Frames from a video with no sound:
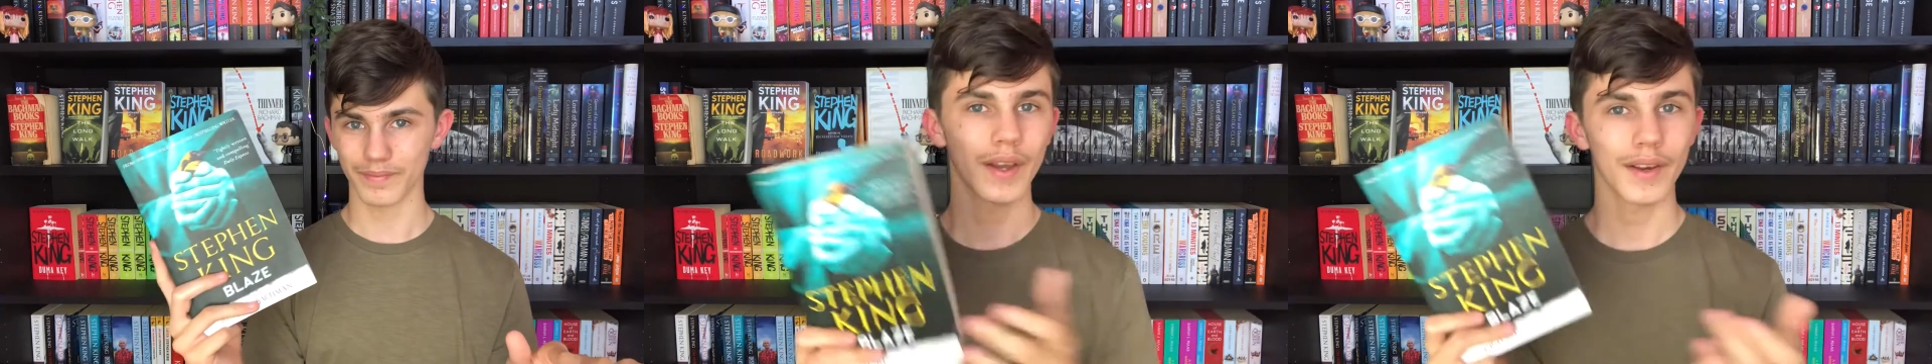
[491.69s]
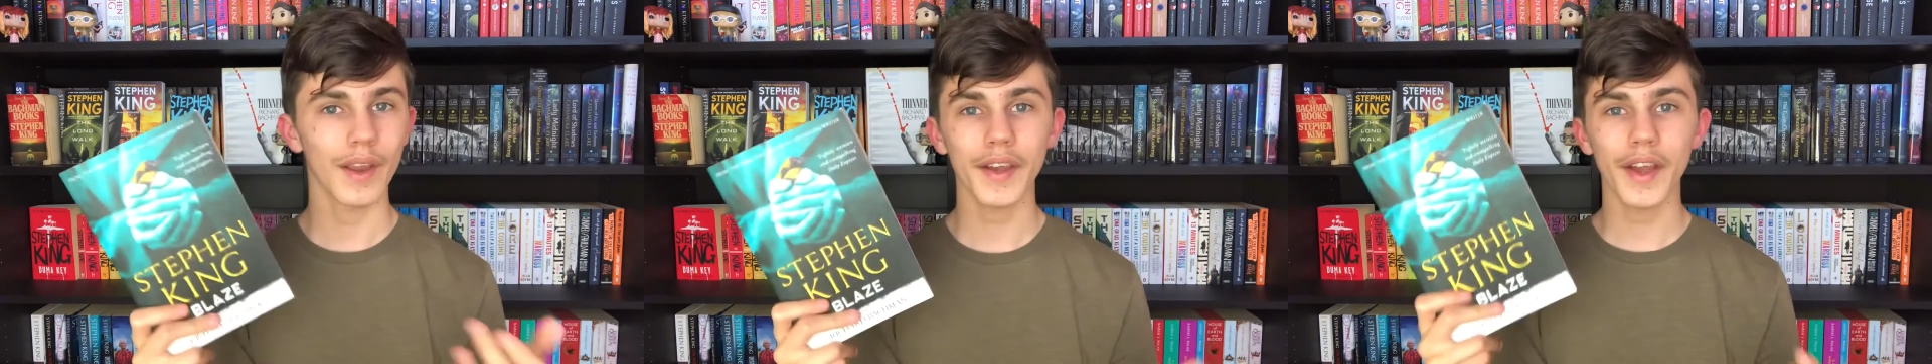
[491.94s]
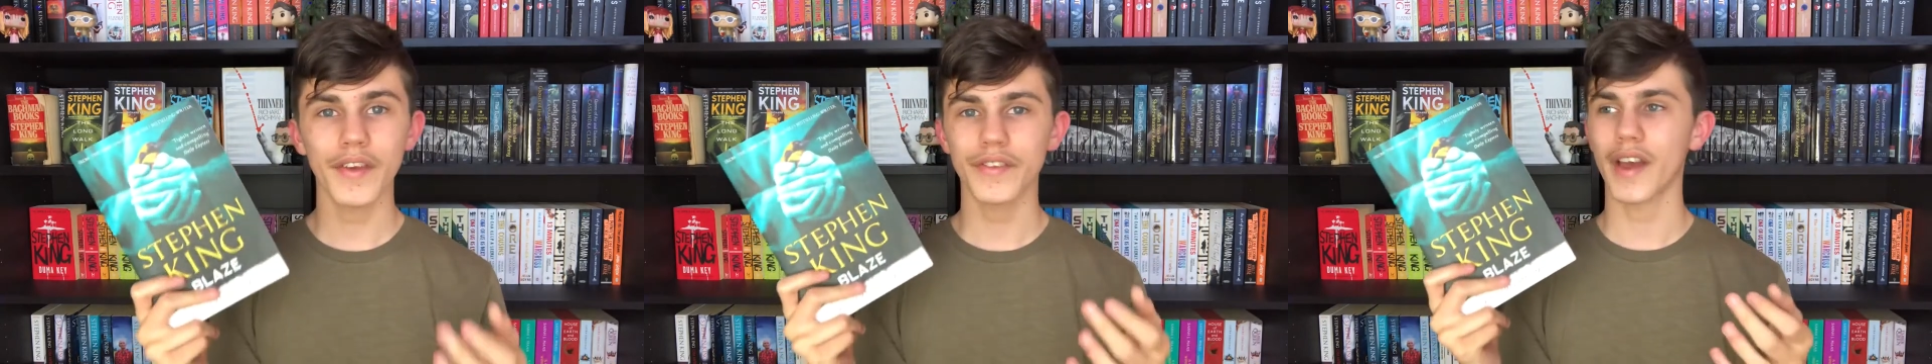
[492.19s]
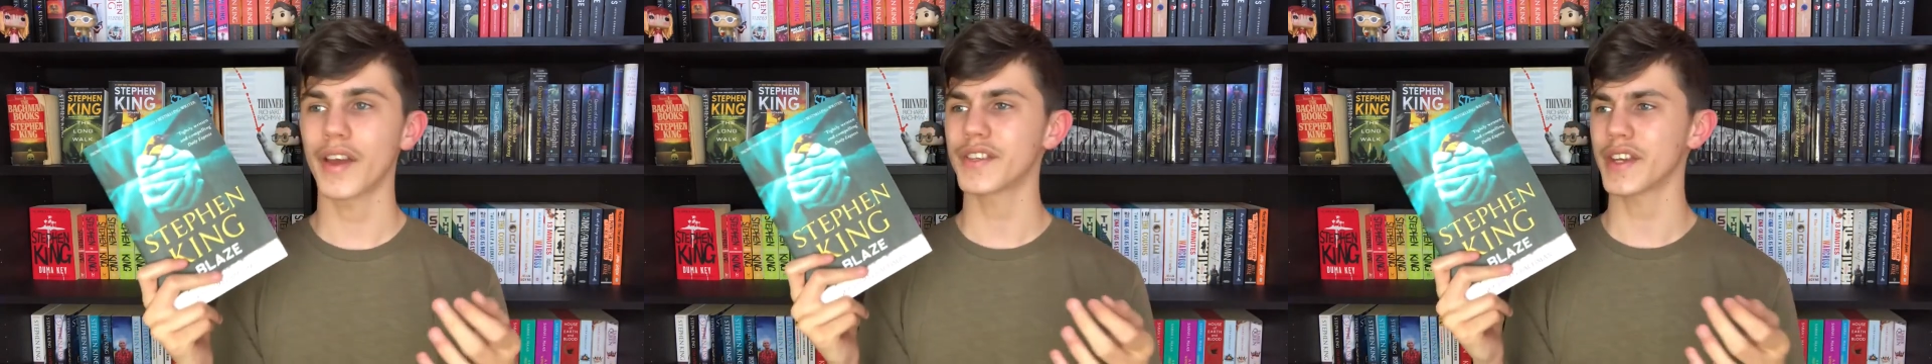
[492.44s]
Like I
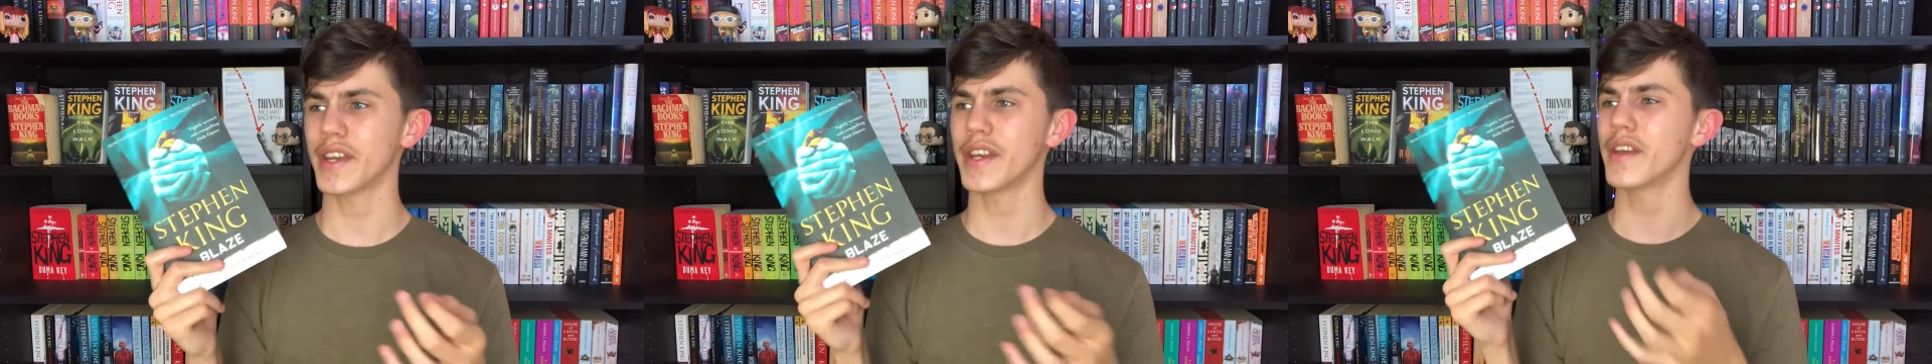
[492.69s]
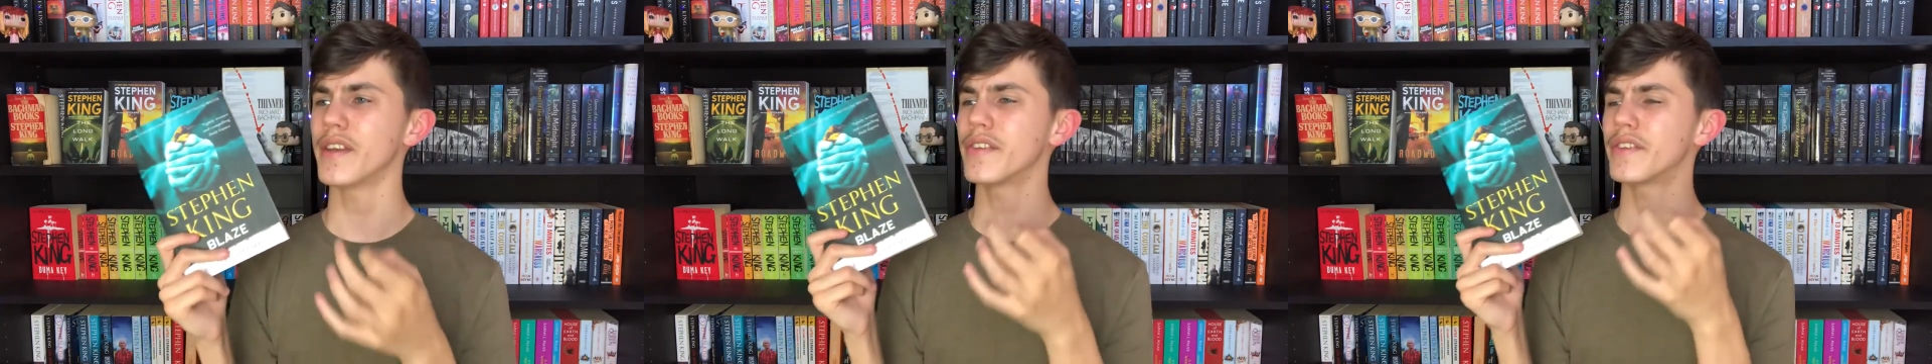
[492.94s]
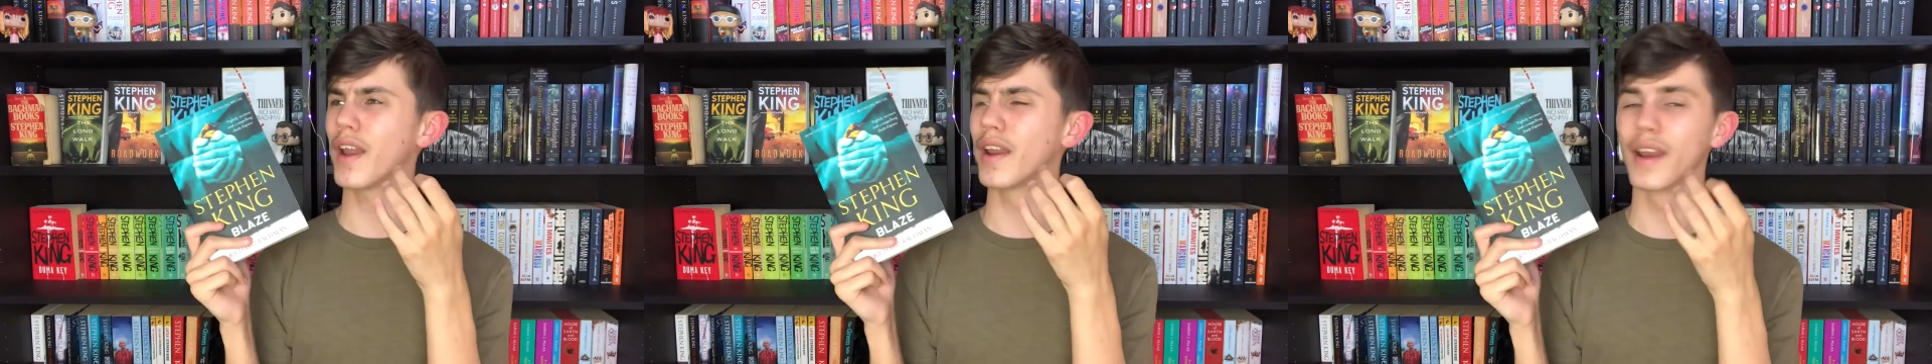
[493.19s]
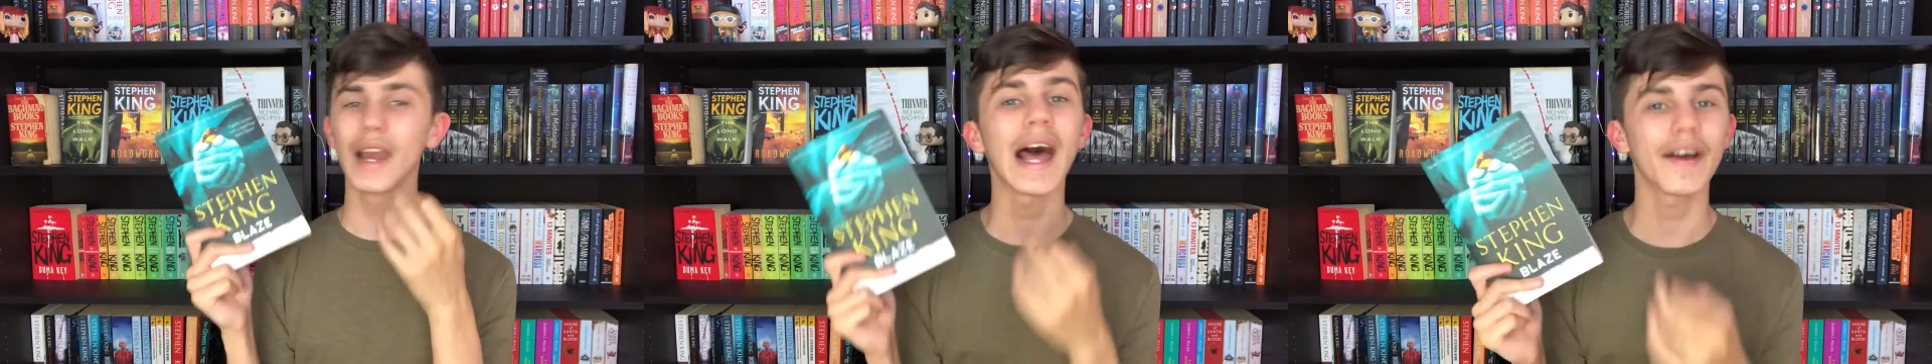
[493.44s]
said, he is
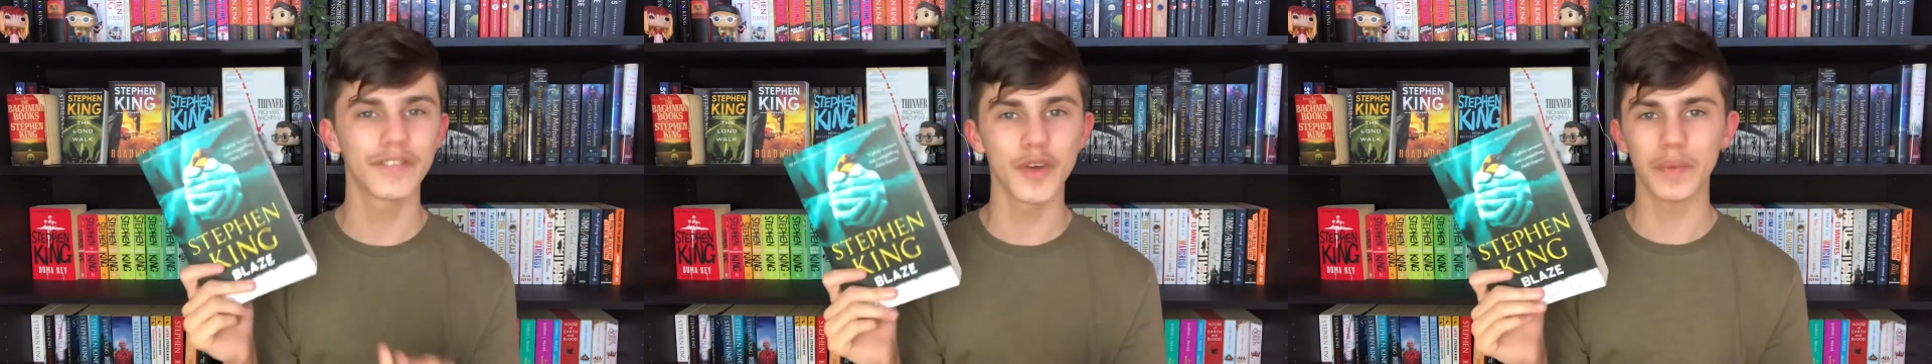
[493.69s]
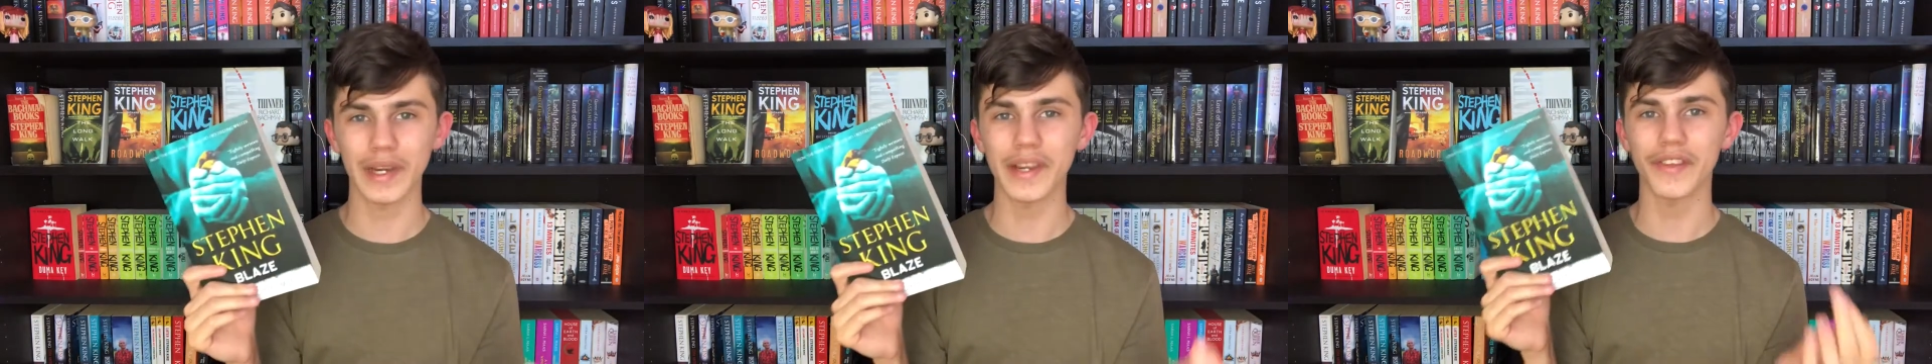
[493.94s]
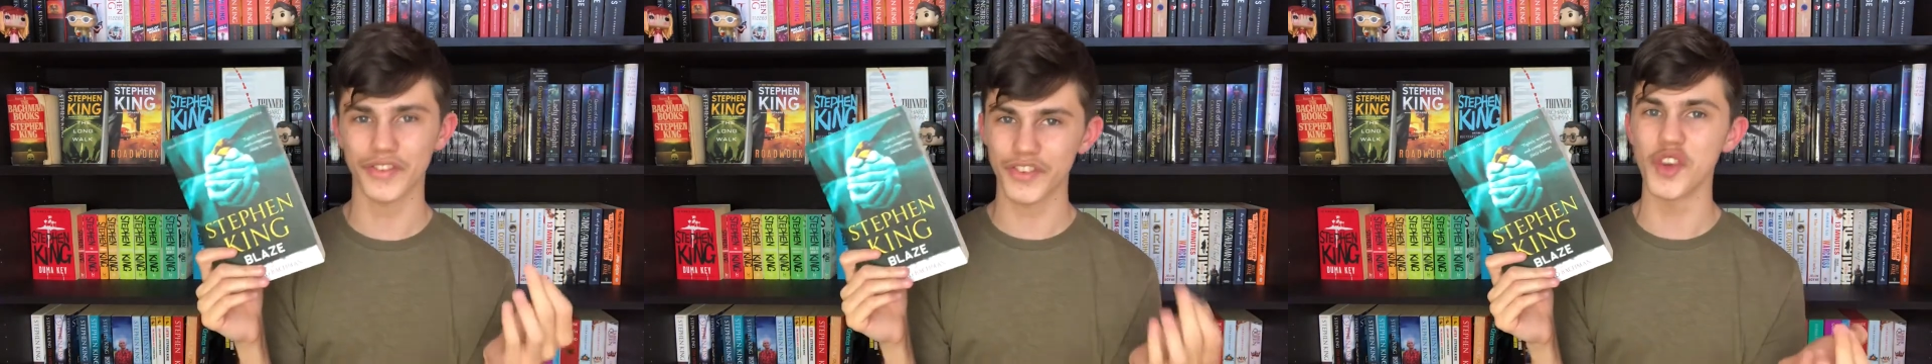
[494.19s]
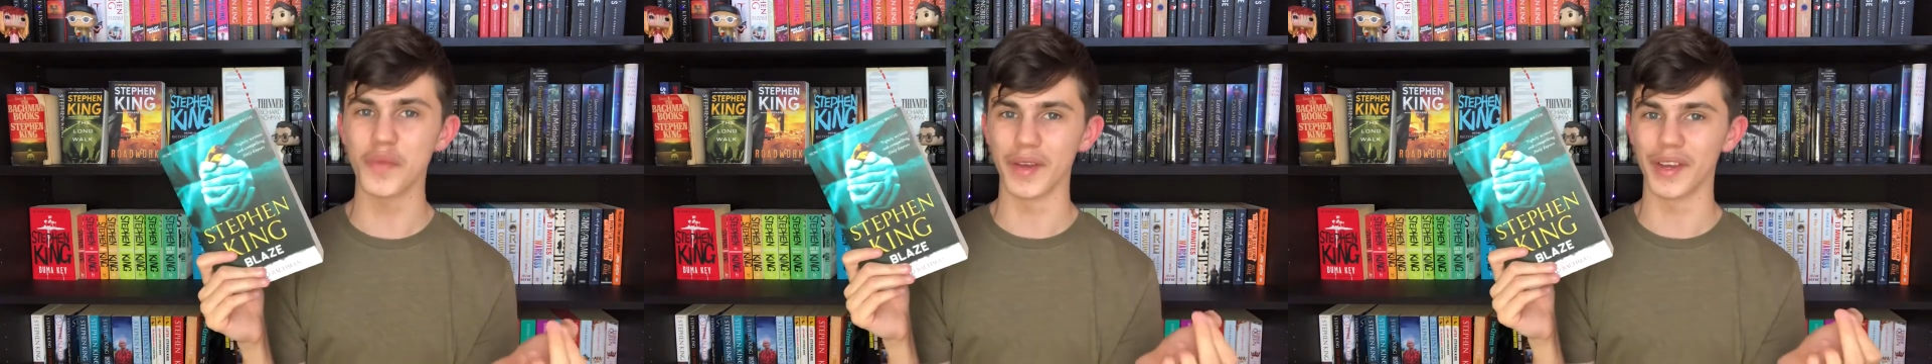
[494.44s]
laughably
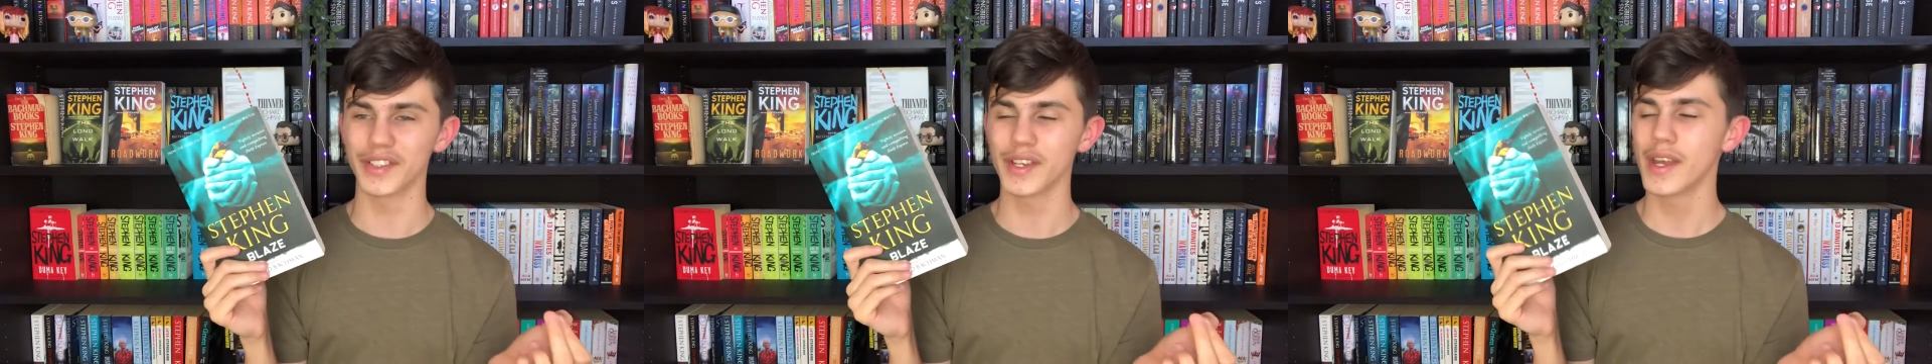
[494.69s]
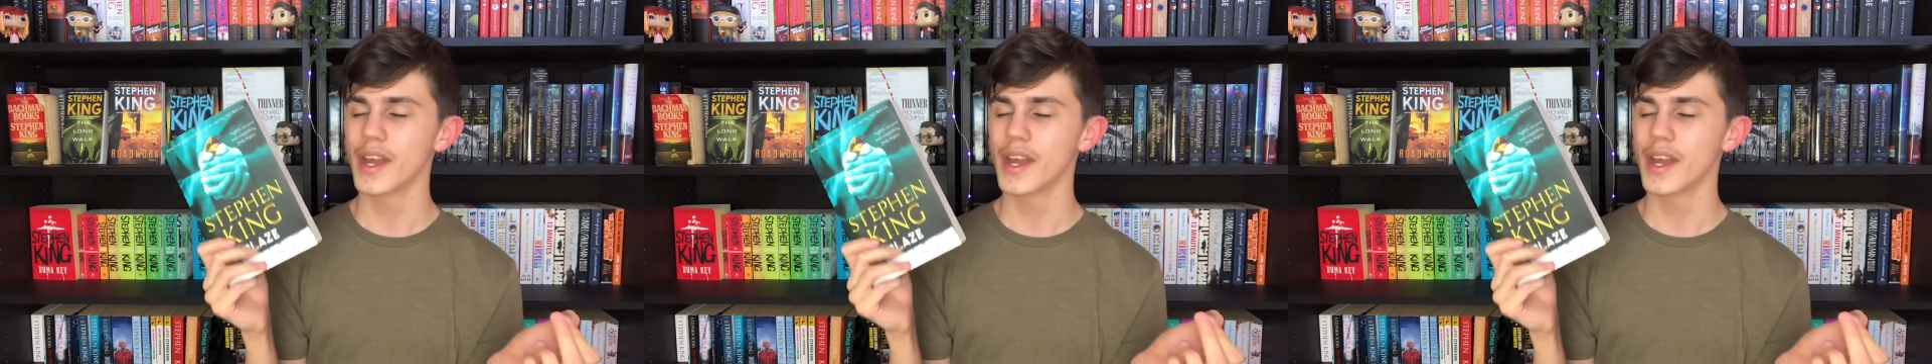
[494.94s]
stupid